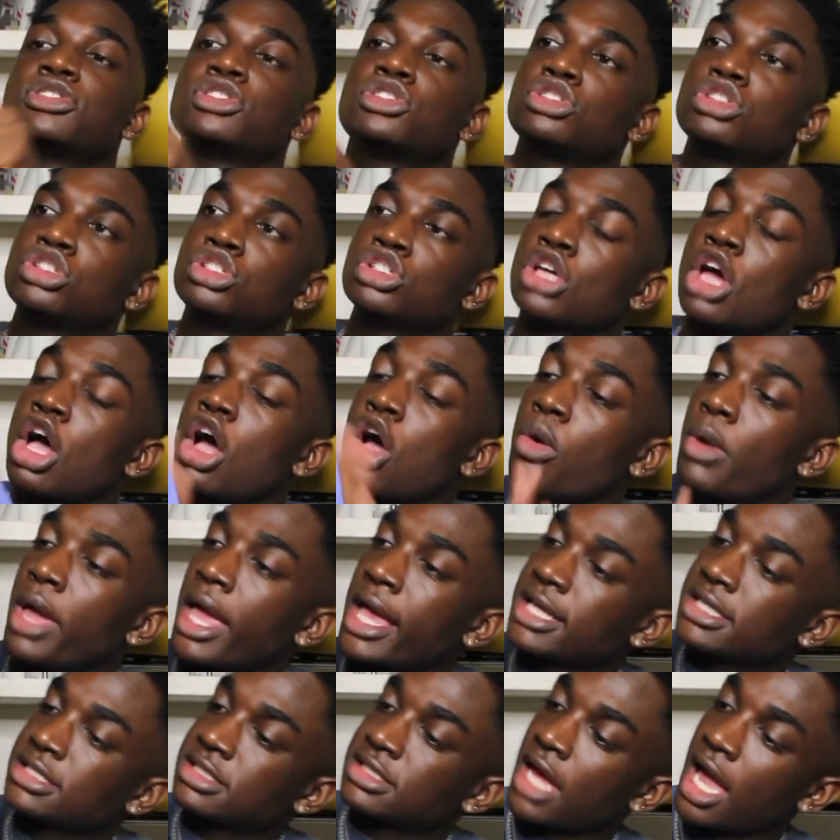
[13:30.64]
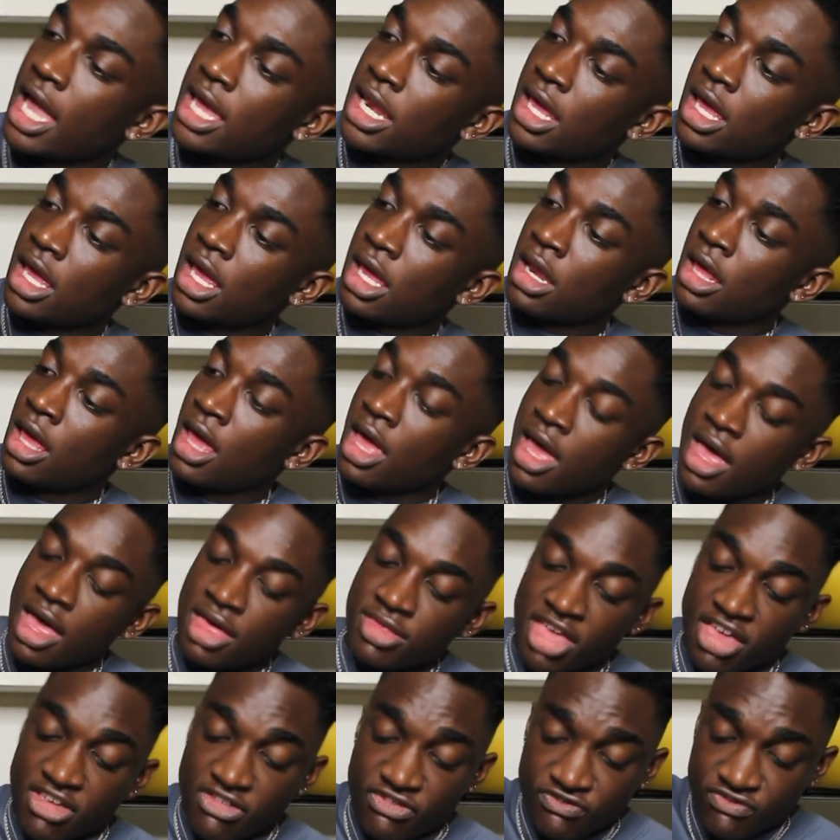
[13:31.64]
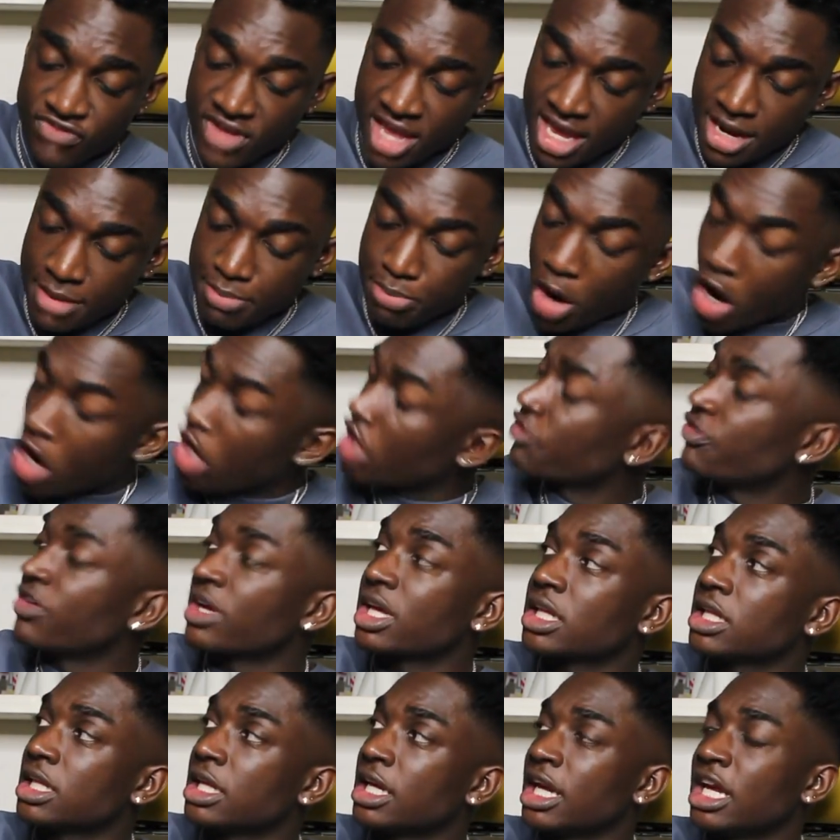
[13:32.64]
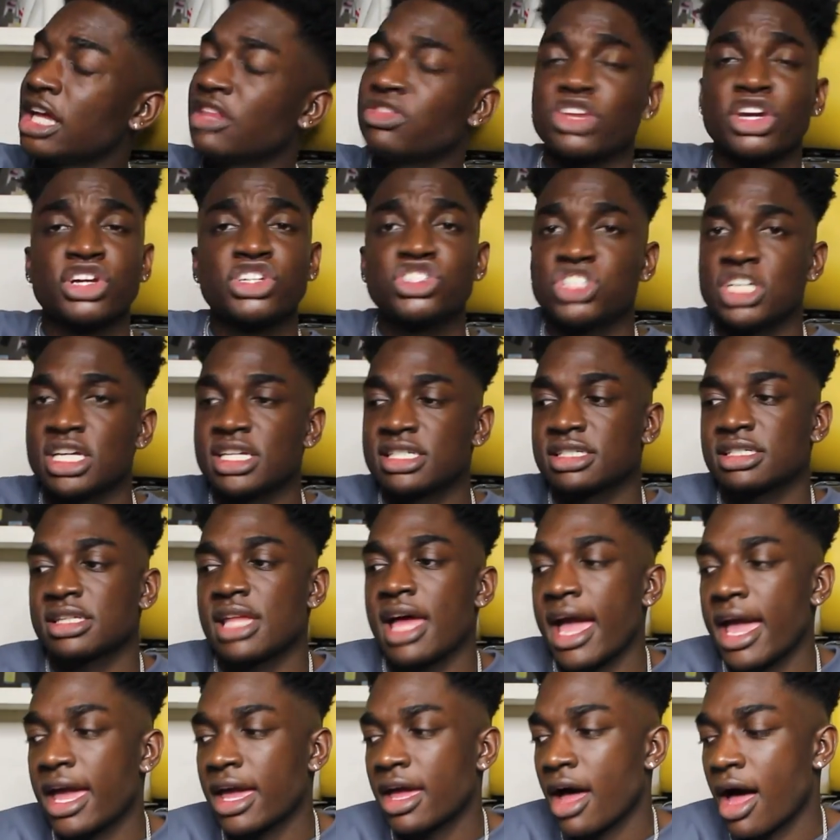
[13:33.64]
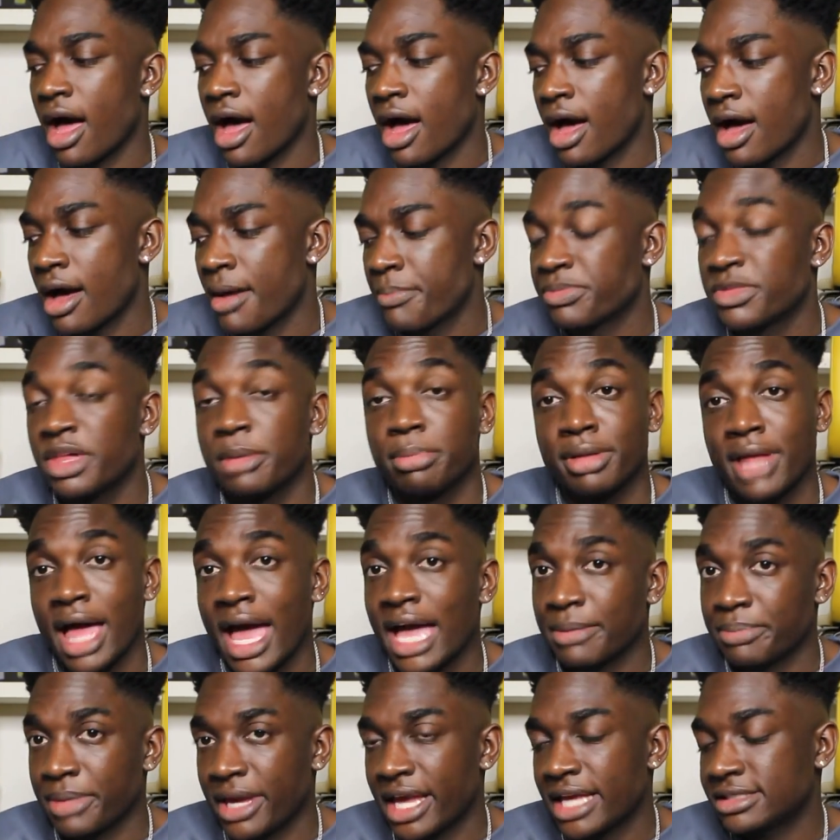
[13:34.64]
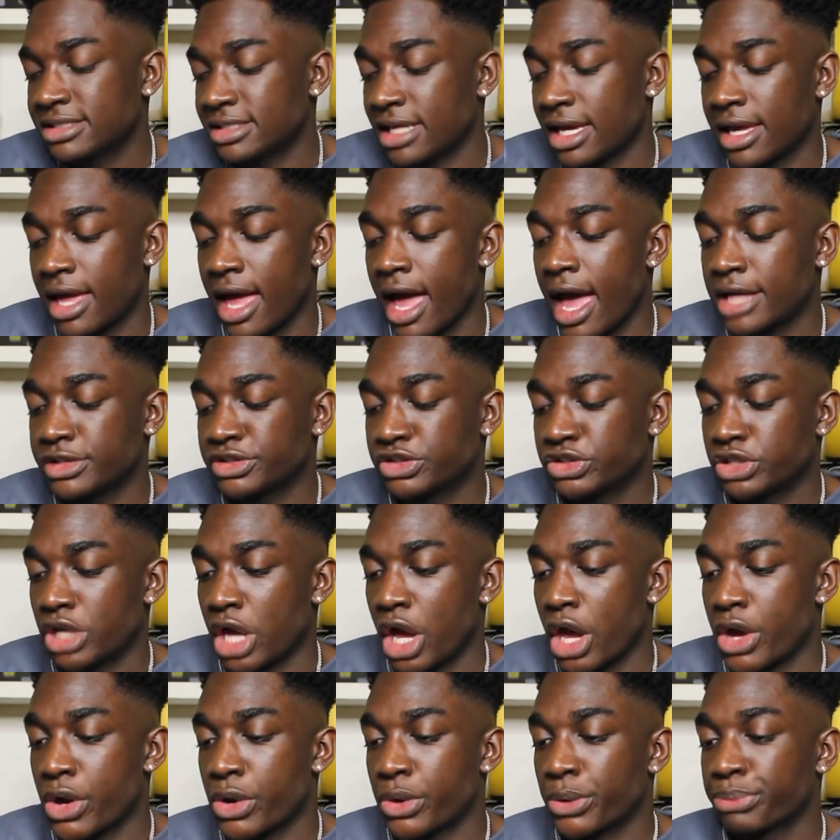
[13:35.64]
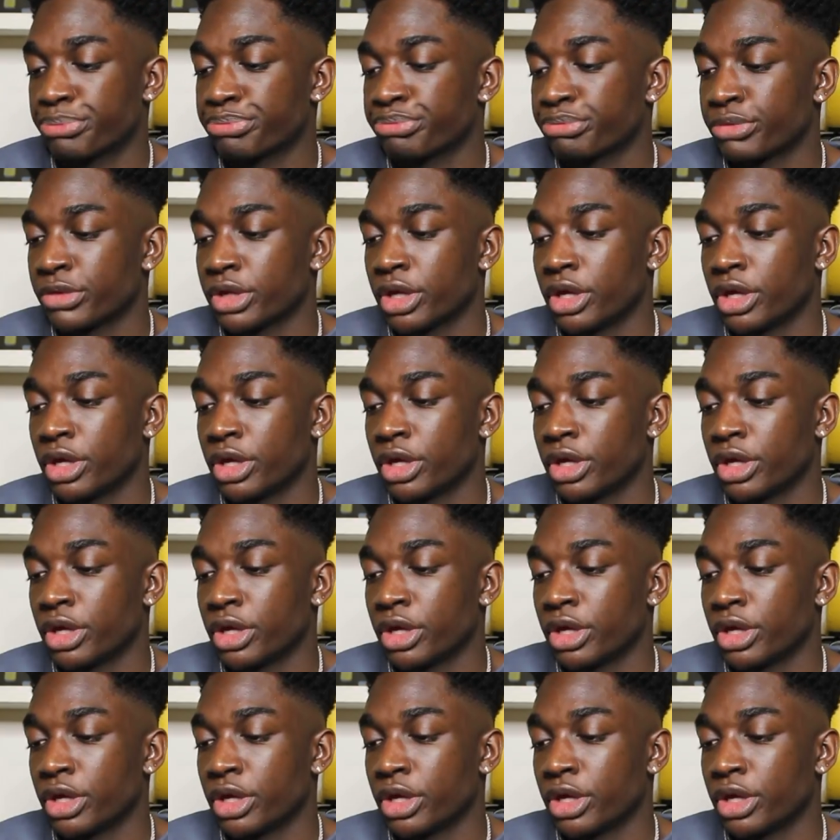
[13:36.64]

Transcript: so excited. They fit perfectly. They're just like the black pants I got, so.